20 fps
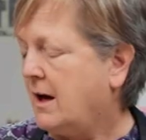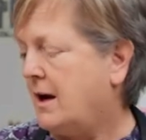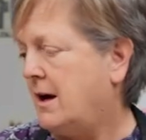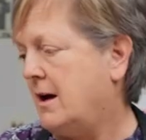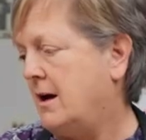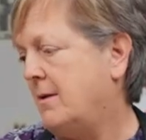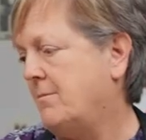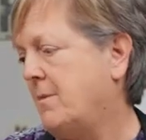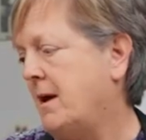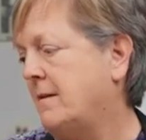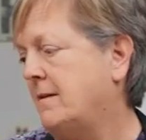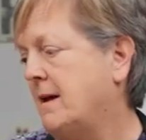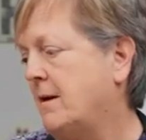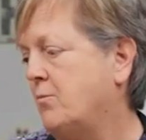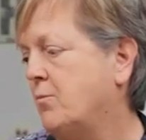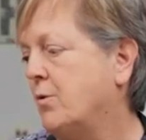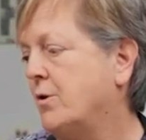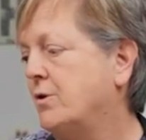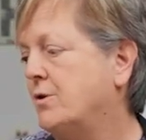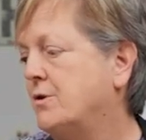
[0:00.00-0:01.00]
And
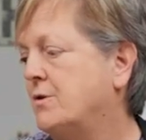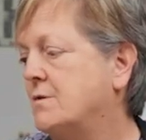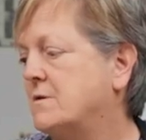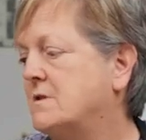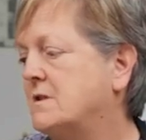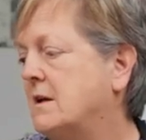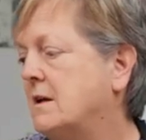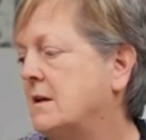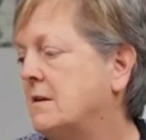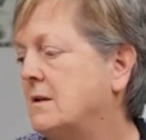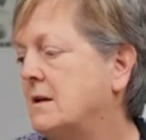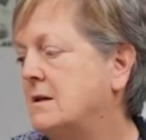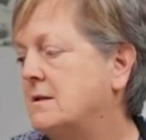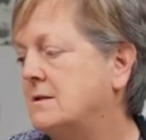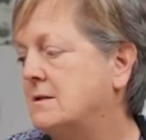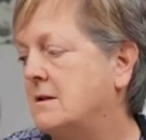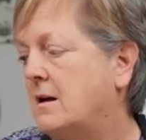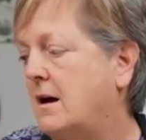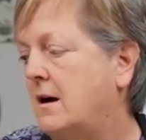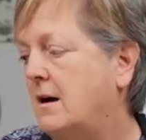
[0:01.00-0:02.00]
then we're using
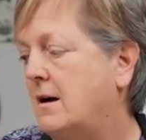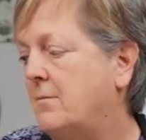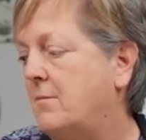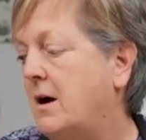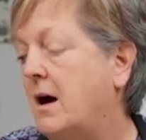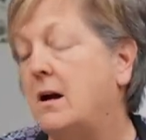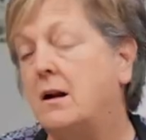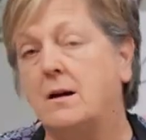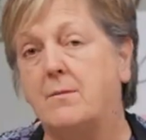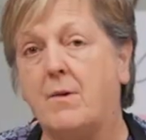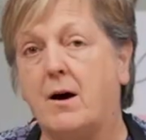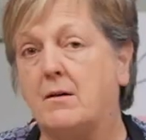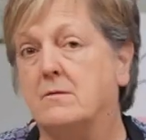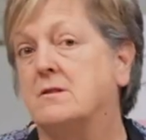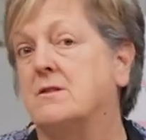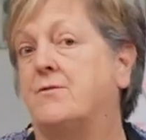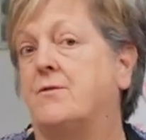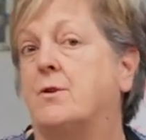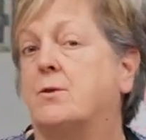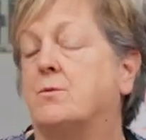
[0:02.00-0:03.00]
these honey
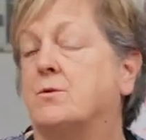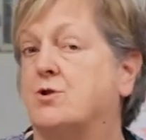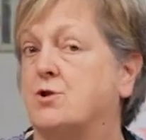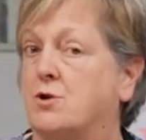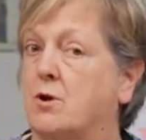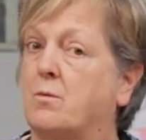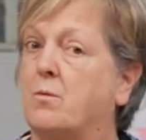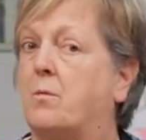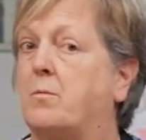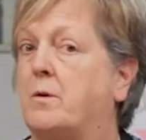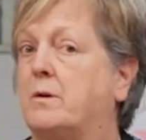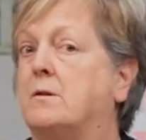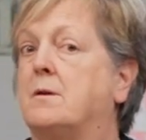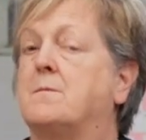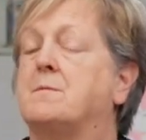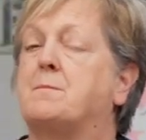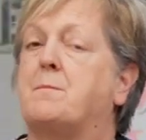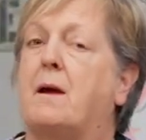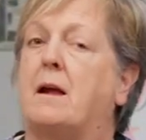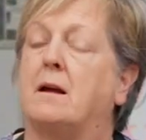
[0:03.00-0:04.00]
bottles filled with
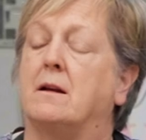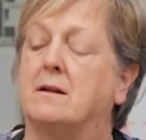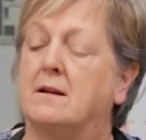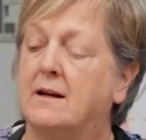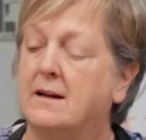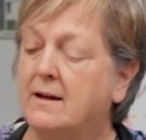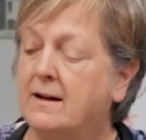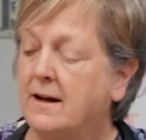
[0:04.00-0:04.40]
Sherwin-Williams paint.